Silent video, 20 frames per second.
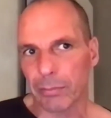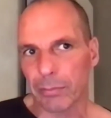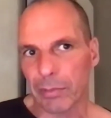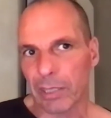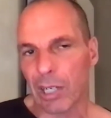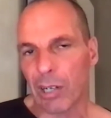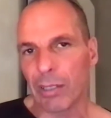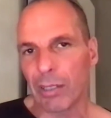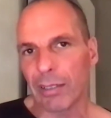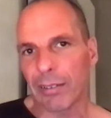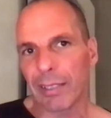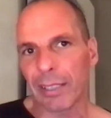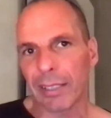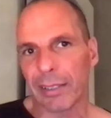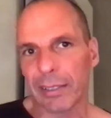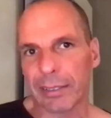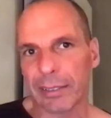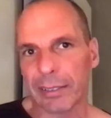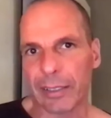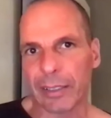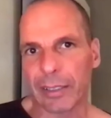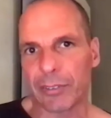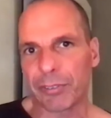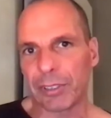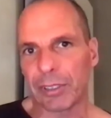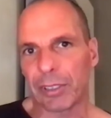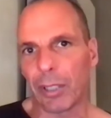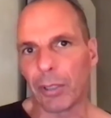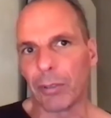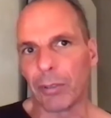The only thing that can
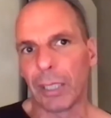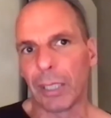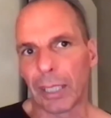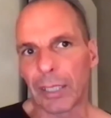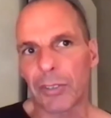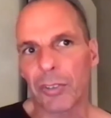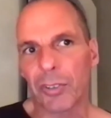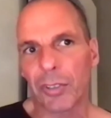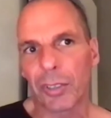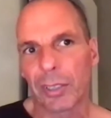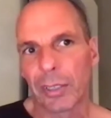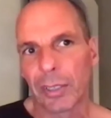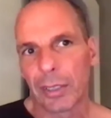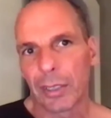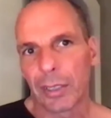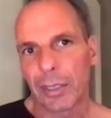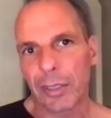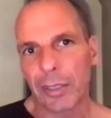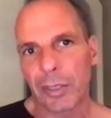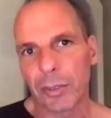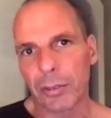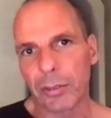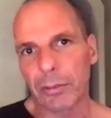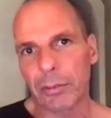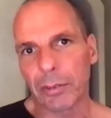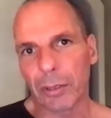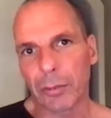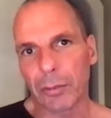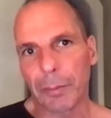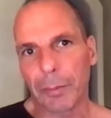defeat loneliness is
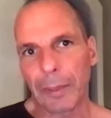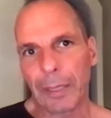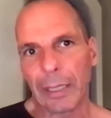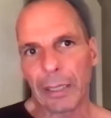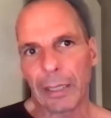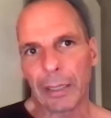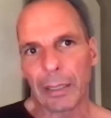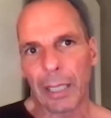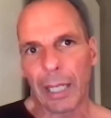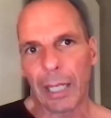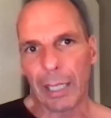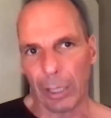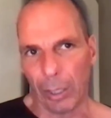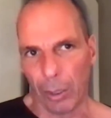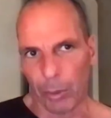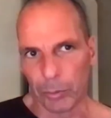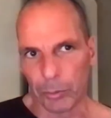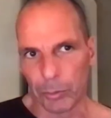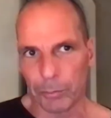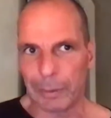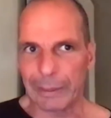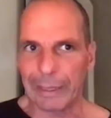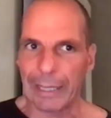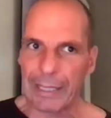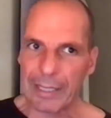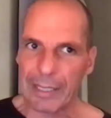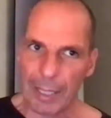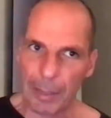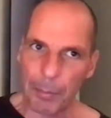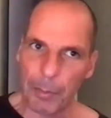not being alone, but at the
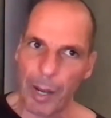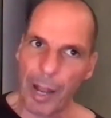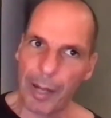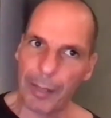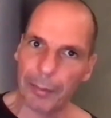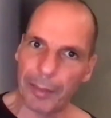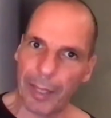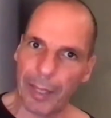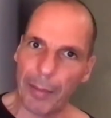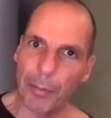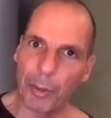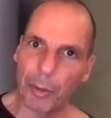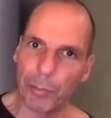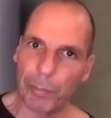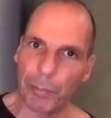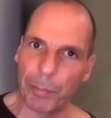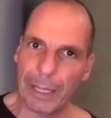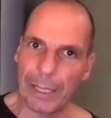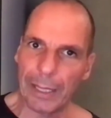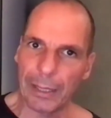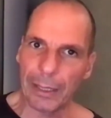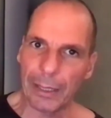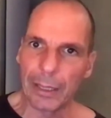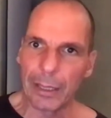same time not being